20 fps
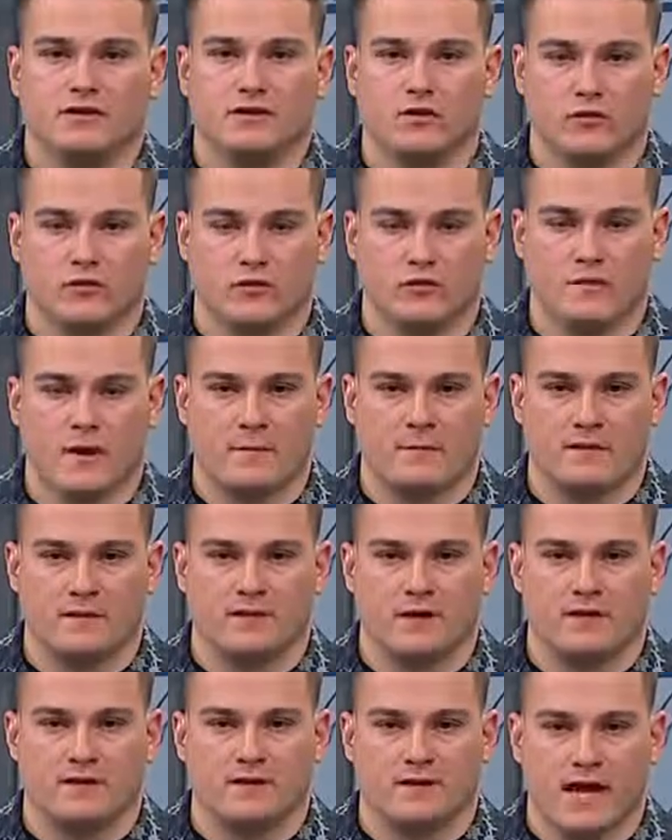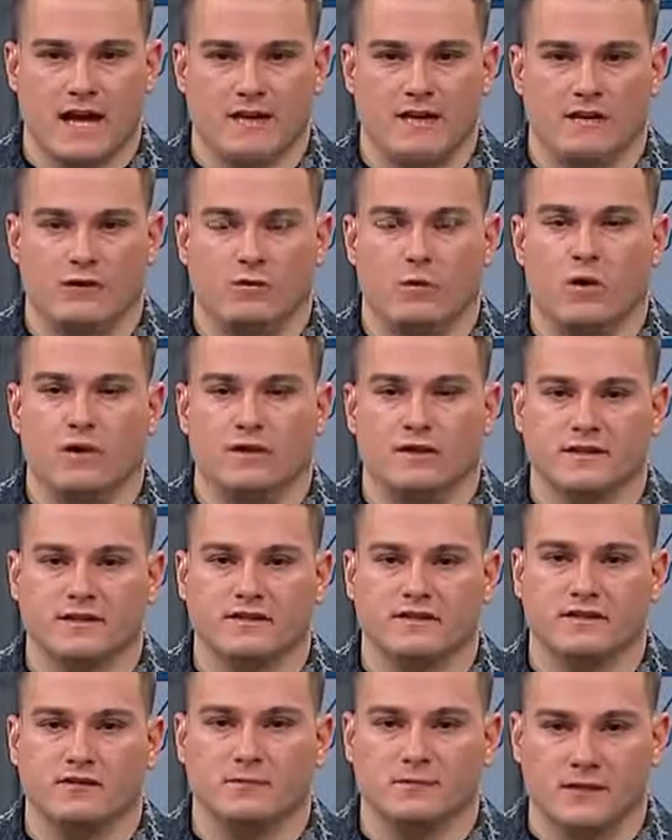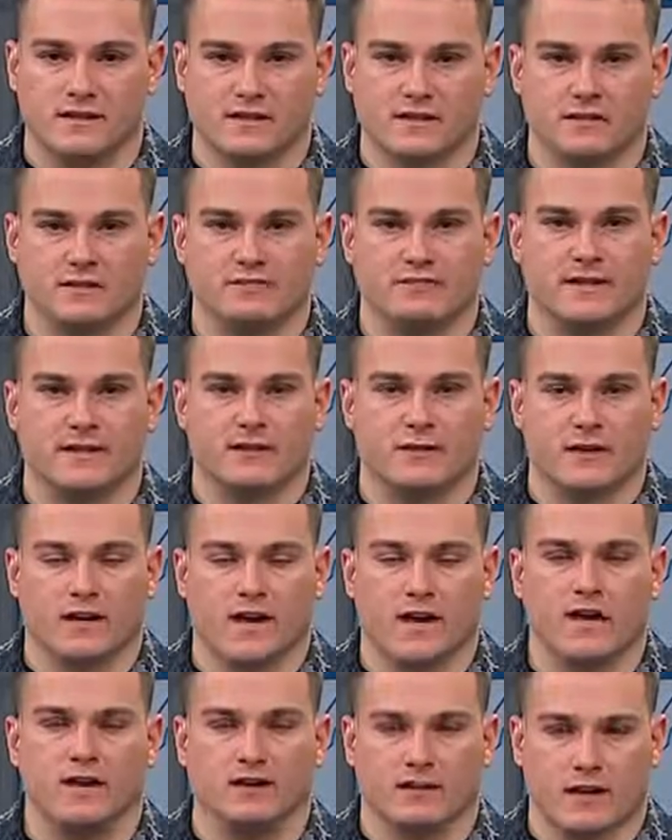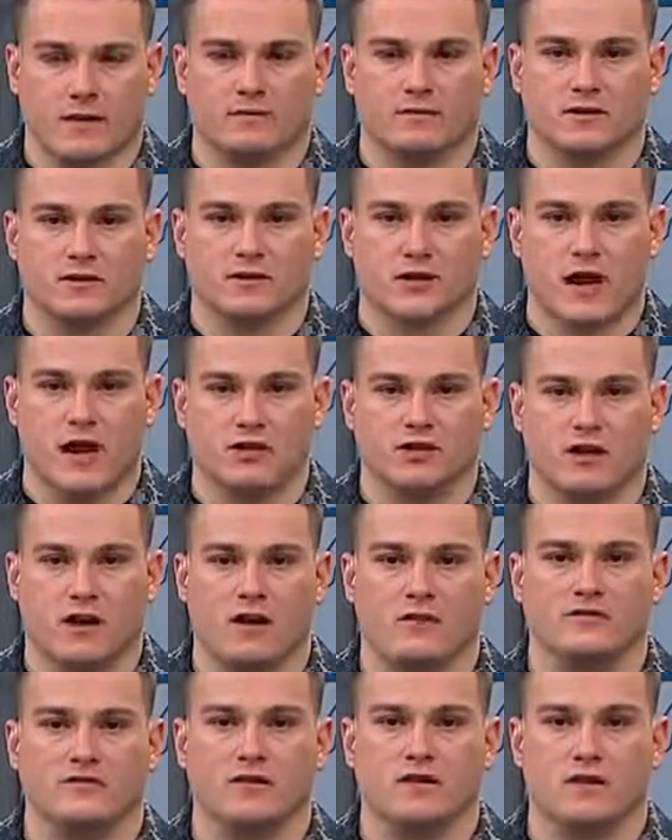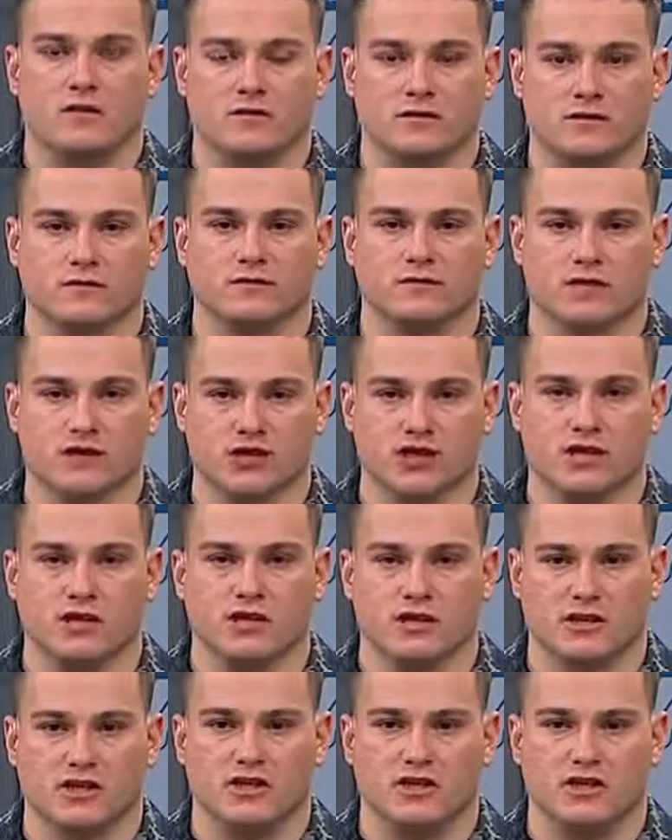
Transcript: Two crew members are dead and one is still missing following a helicopter crash off the coast of Virginia